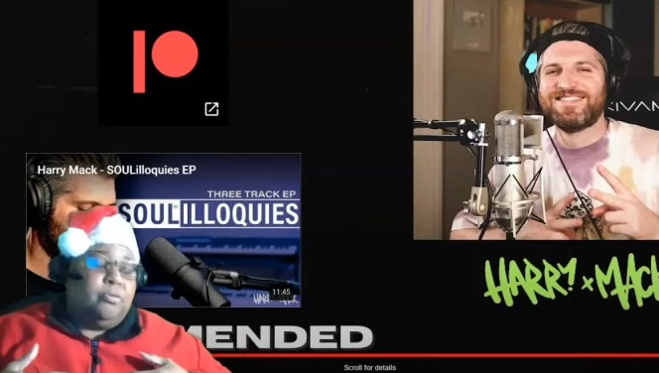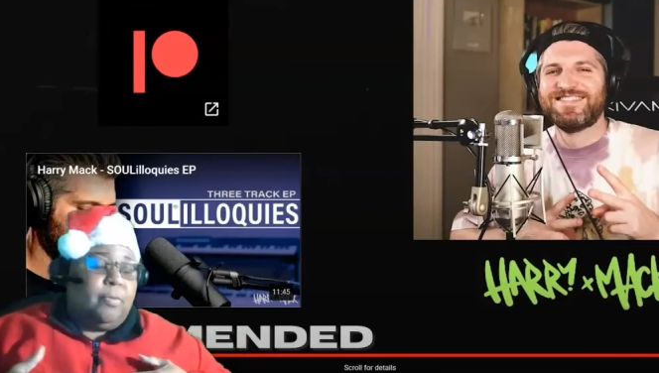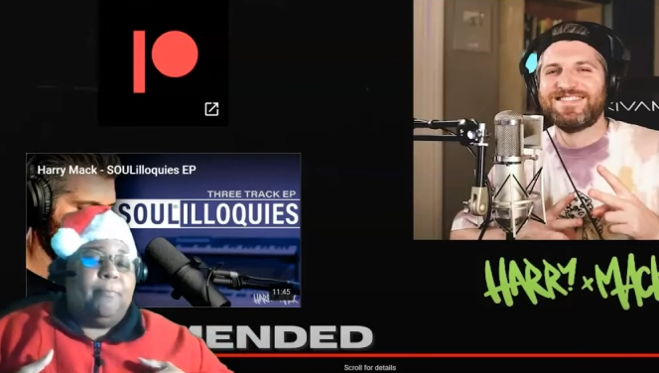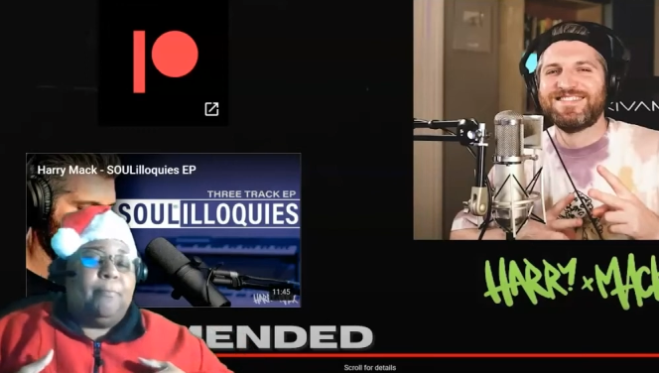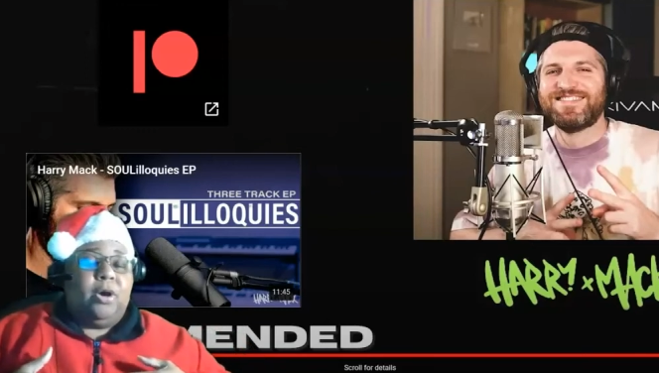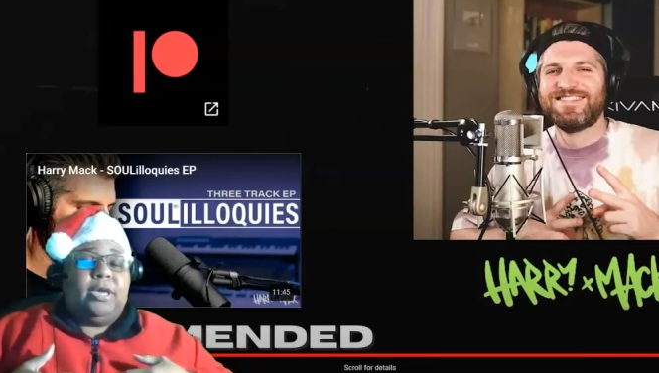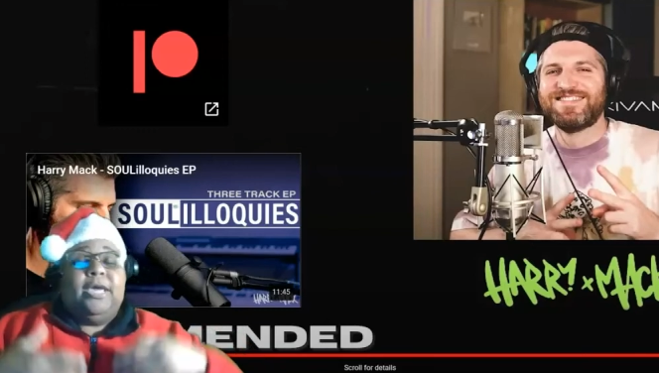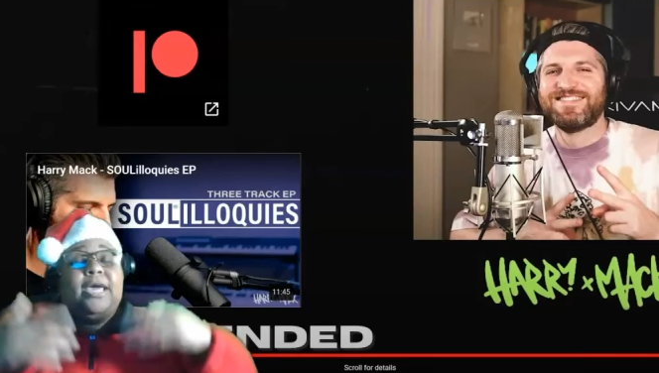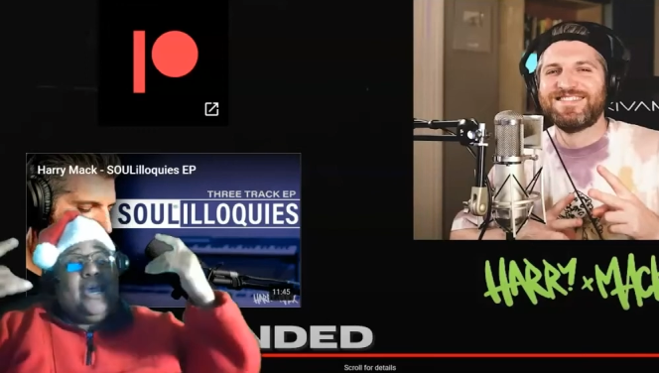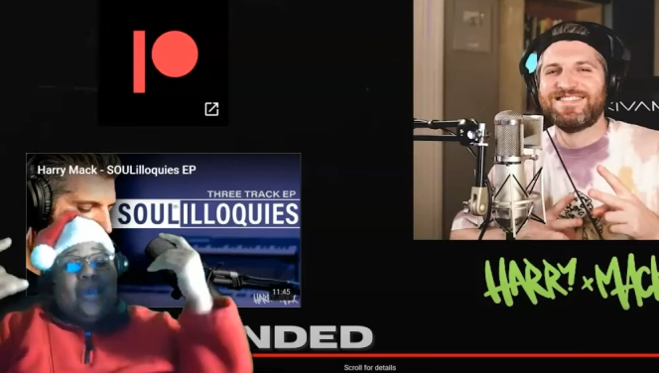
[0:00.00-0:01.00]
Speaker 1: to my boy.
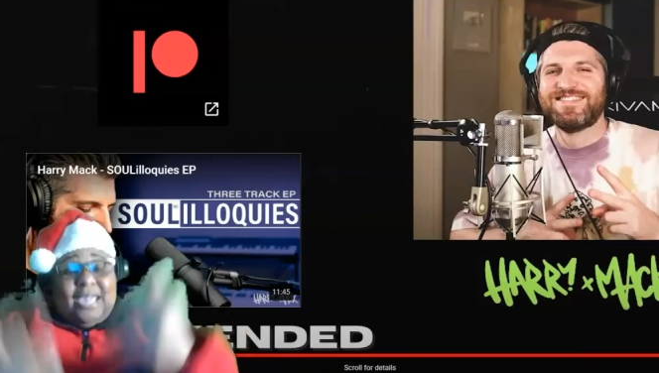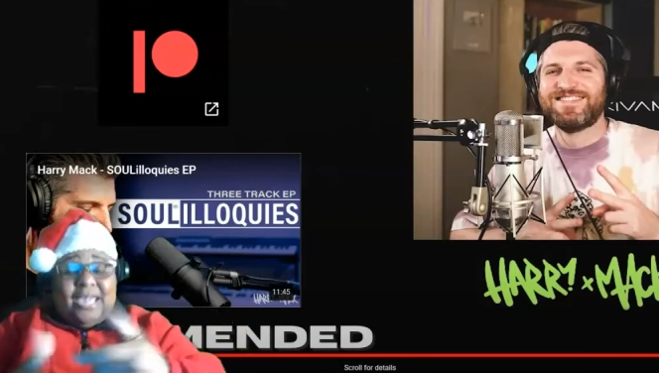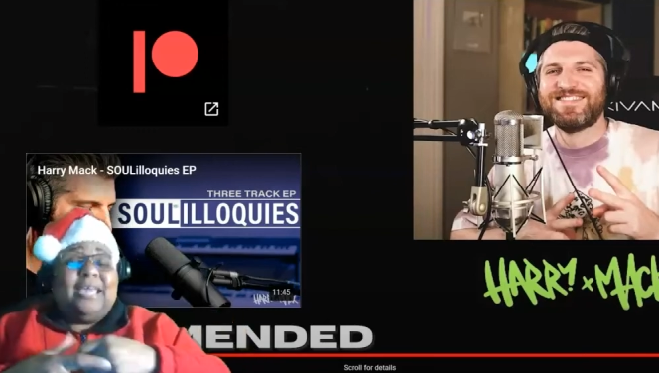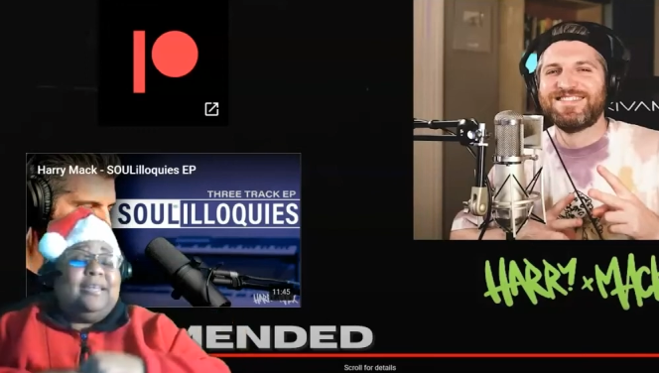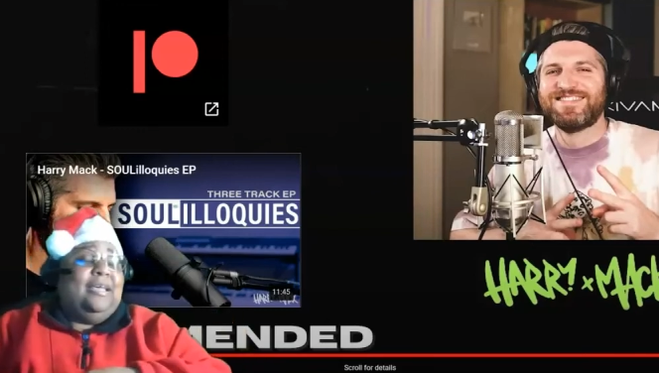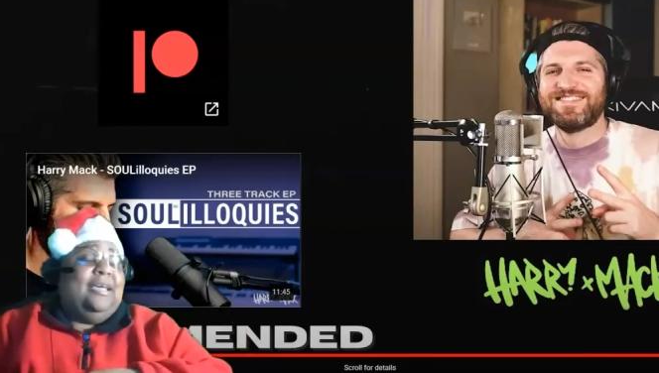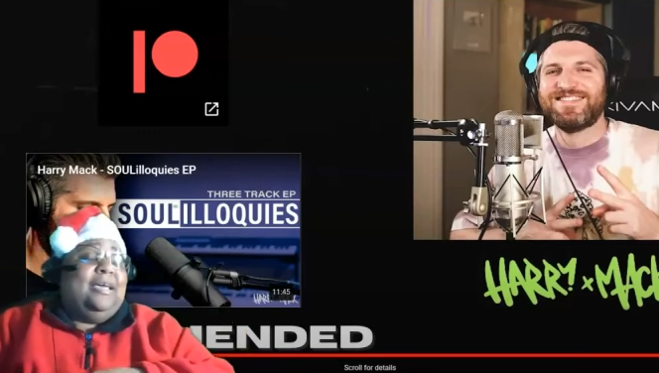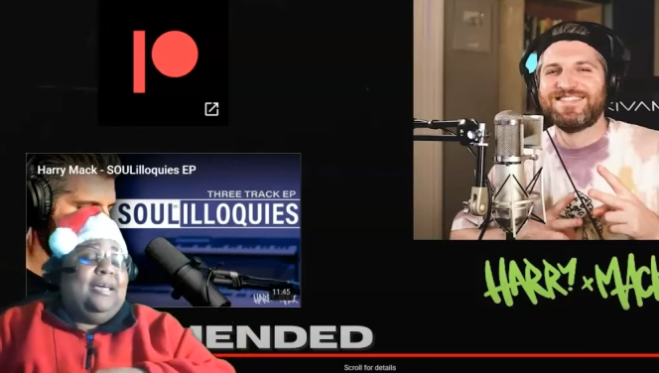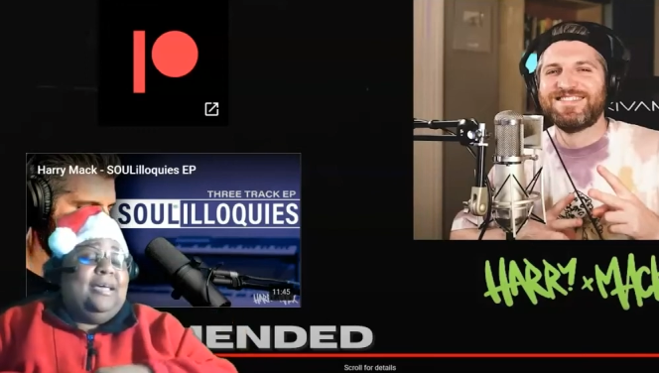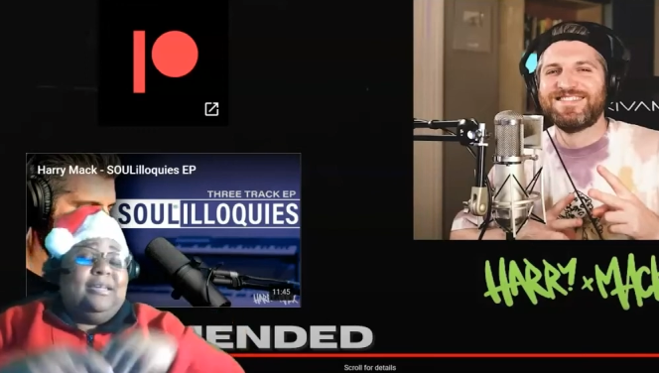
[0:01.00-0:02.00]
In
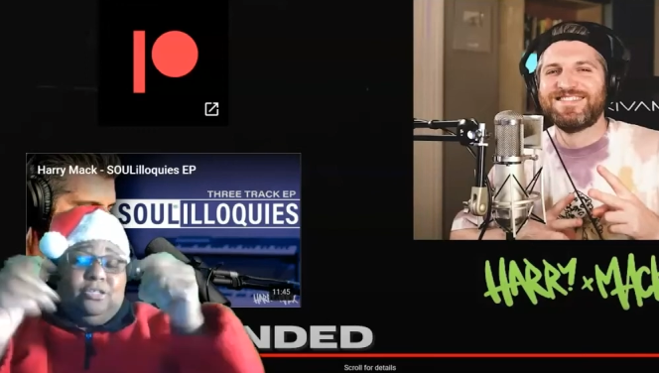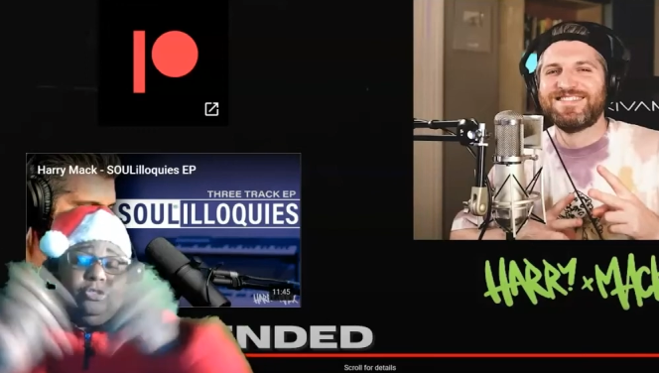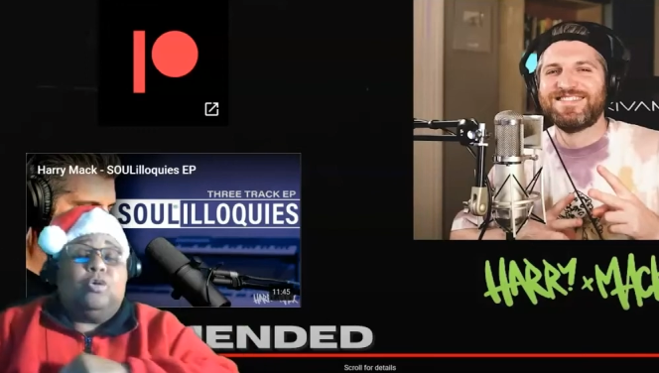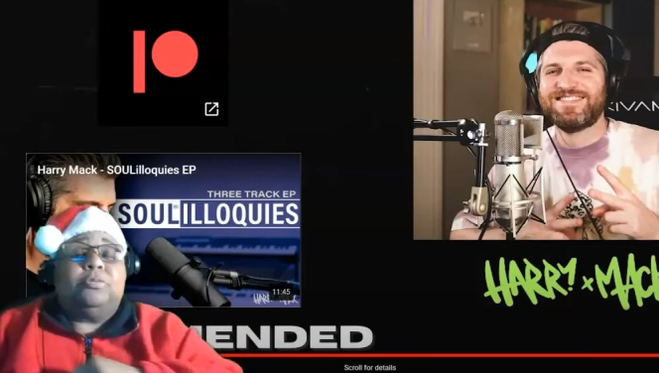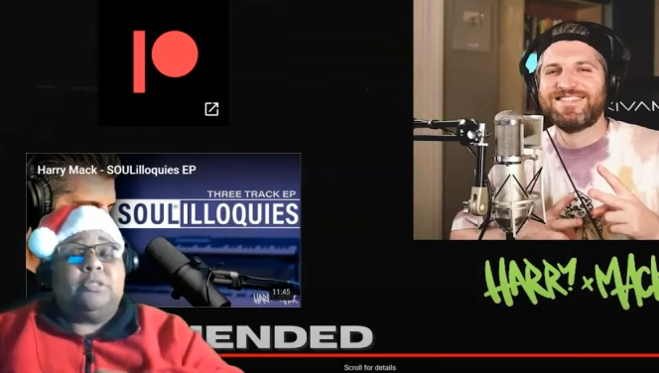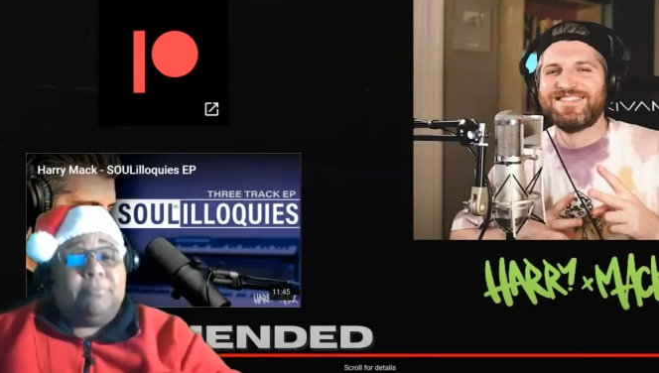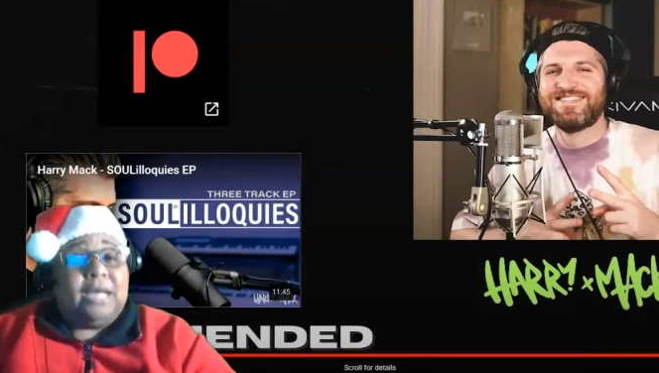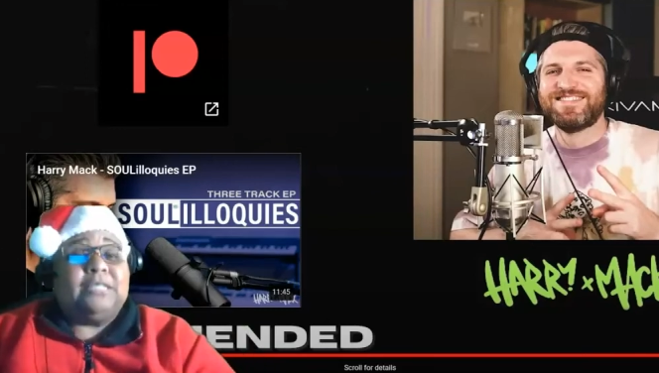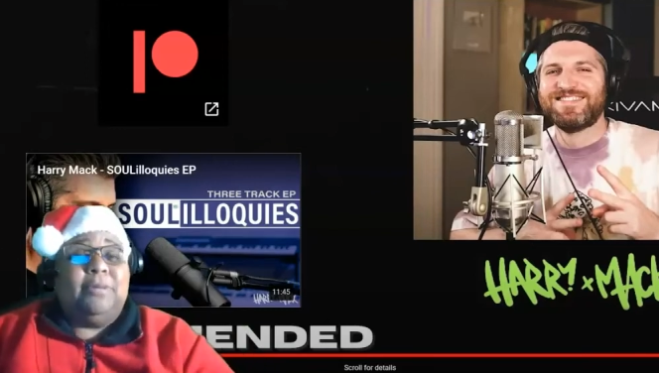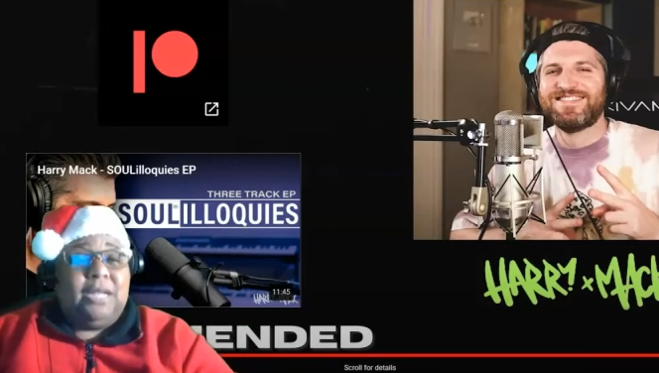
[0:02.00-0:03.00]
the description box